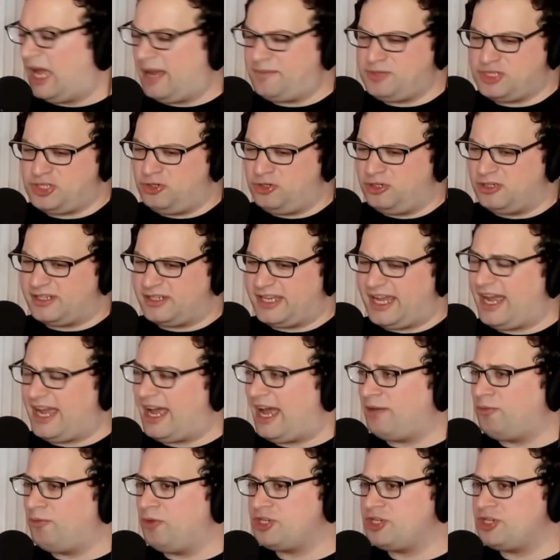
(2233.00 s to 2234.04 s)
I'm sure. Yeah,
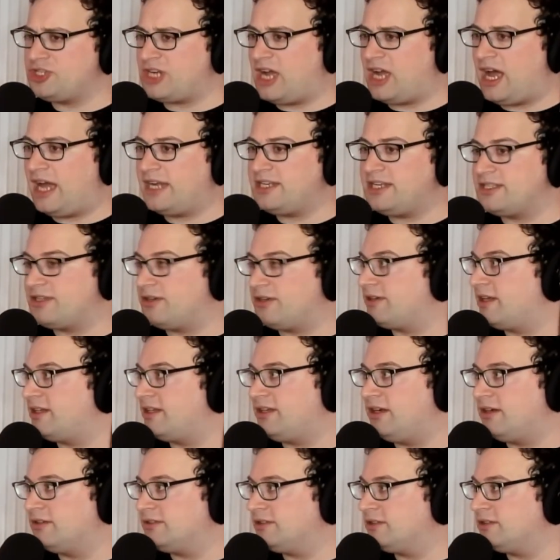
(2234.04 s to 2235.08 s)
I wish I started
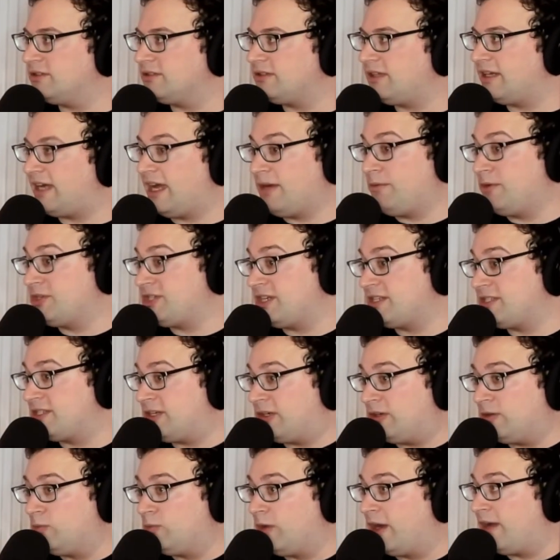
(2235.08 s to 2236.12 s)
younger. Like, I wish I
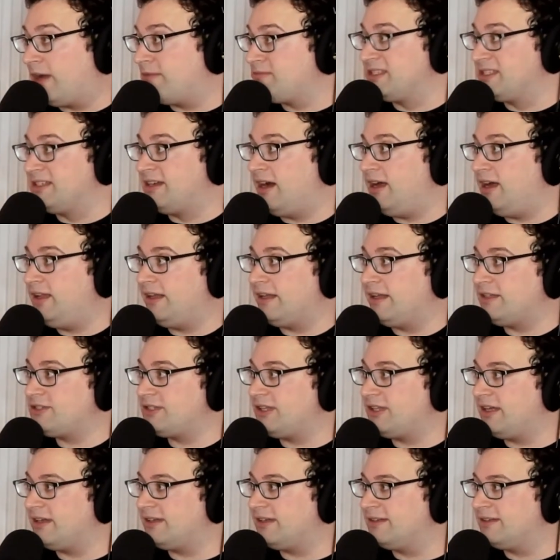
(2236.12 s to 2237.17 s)
started when I was in college.
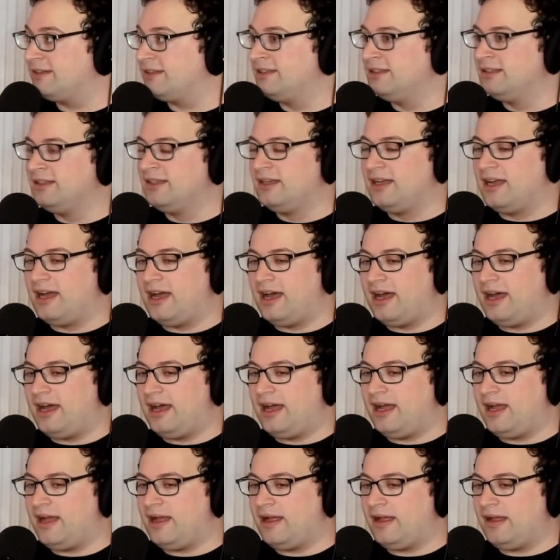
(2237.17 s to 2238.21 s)
Like,
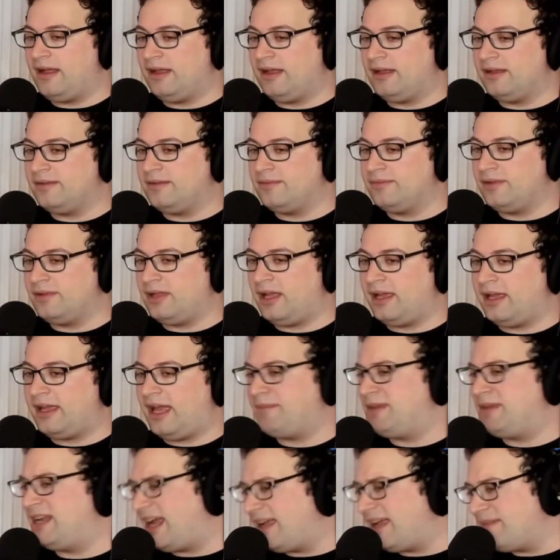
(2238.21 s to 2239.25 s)
I
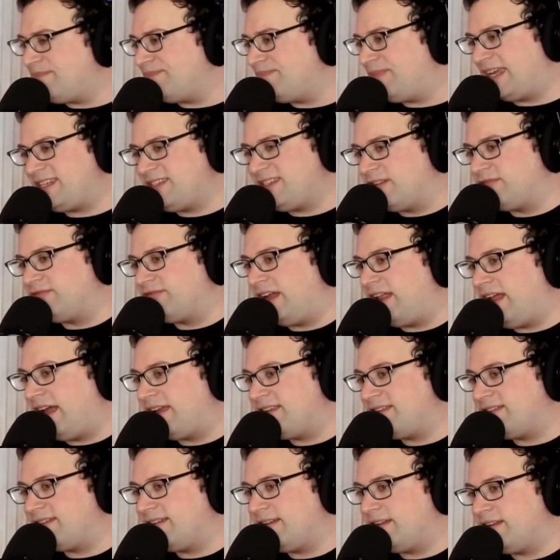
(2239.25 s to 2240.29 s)

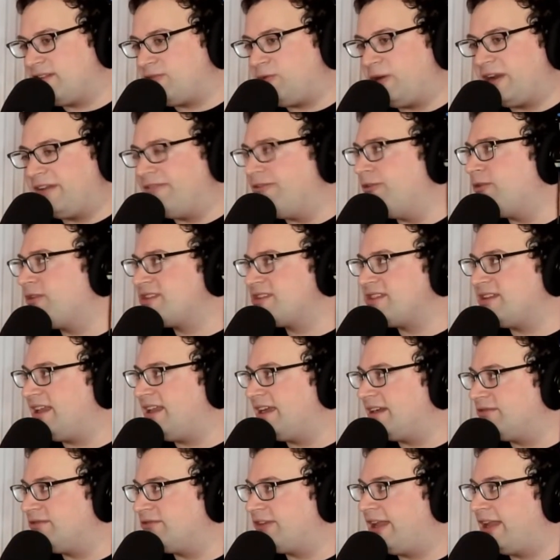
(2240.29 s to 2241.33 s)
started at 24, so
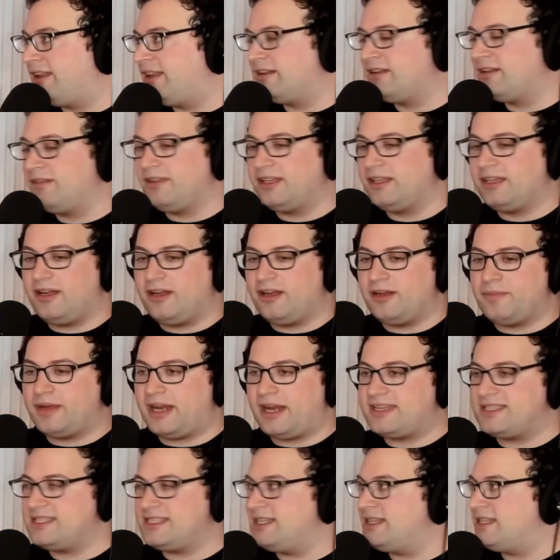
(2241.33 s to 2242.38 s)
like relatively young. But
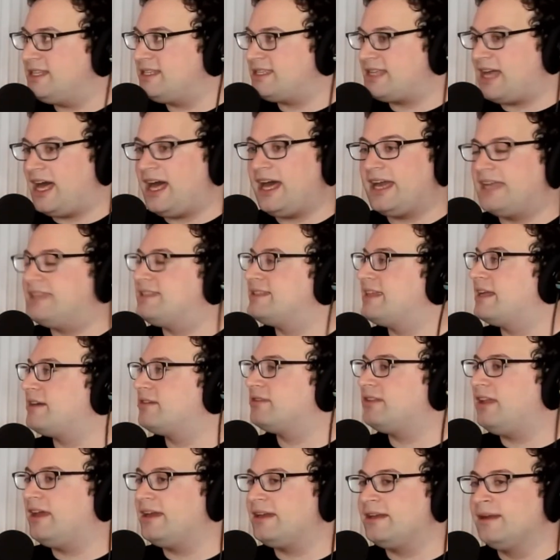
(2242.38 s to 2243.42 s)
I see these guys that
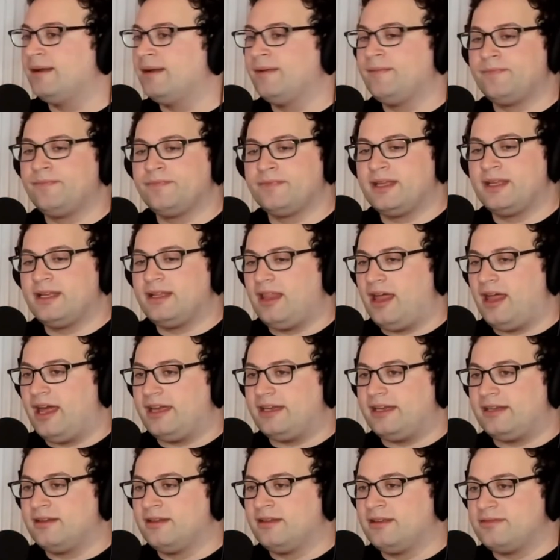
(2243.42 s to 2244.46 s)
are
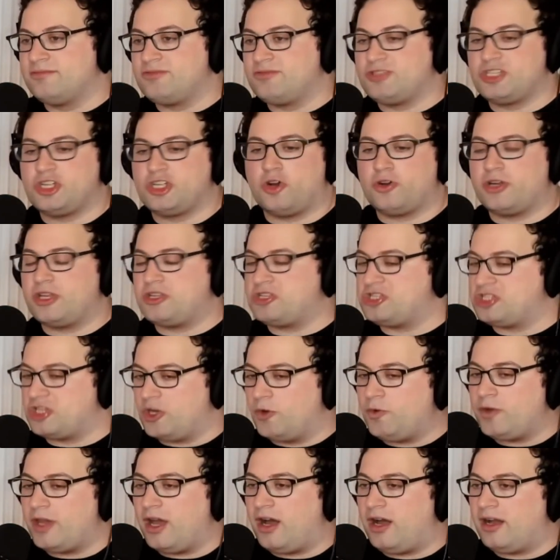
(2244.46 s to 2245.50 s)
like started
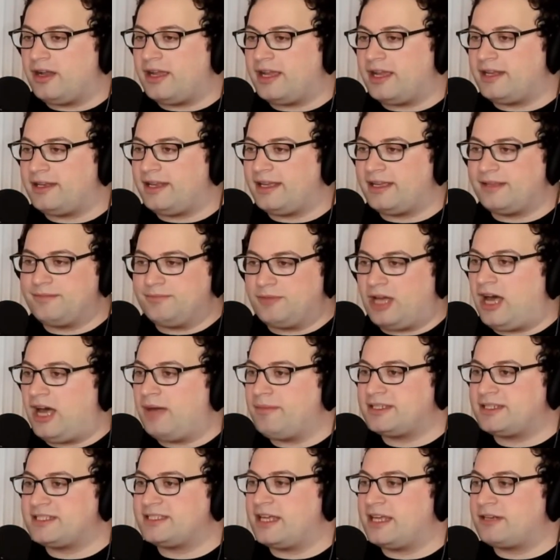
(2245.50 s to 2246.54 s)
so young, and like
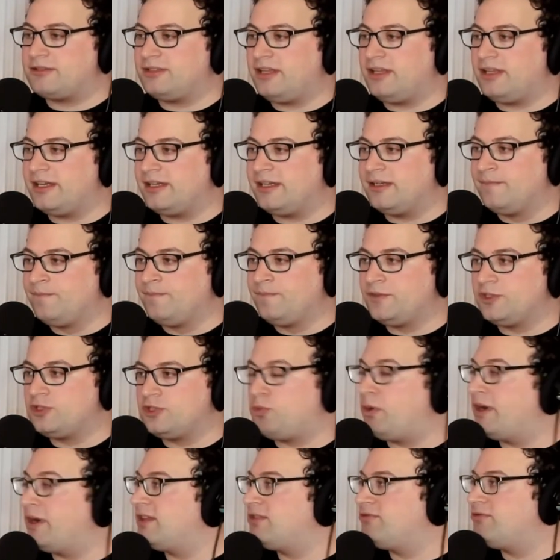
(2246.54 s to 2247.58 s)
comics that are like
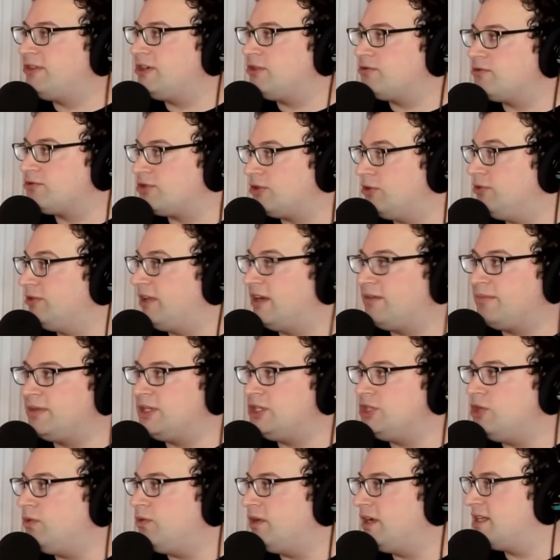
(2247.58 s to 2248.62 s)
23 years old that have been
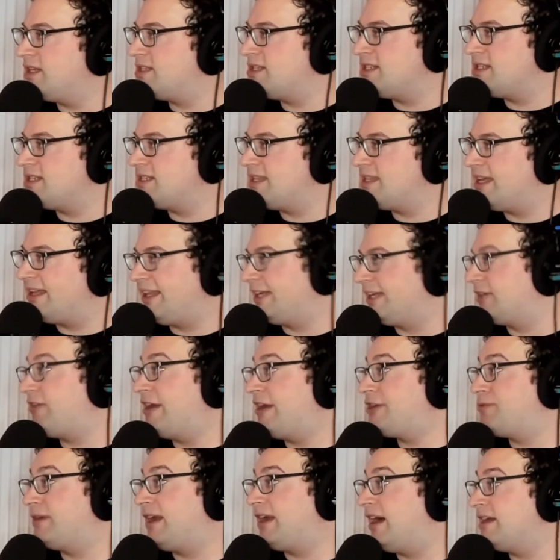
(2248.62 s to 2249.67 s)
doing it since they like
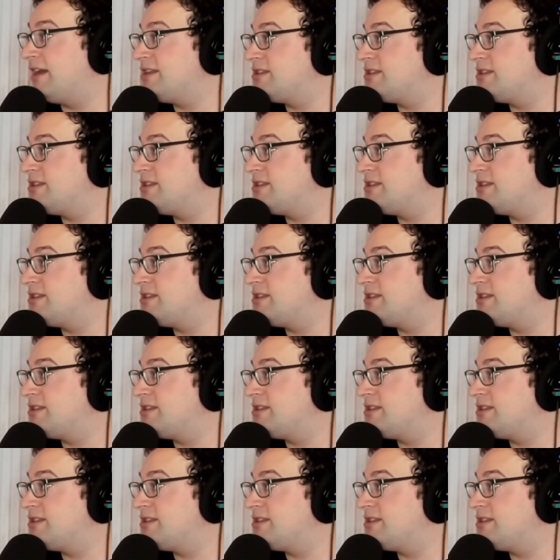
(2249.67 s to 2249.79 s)
graduate high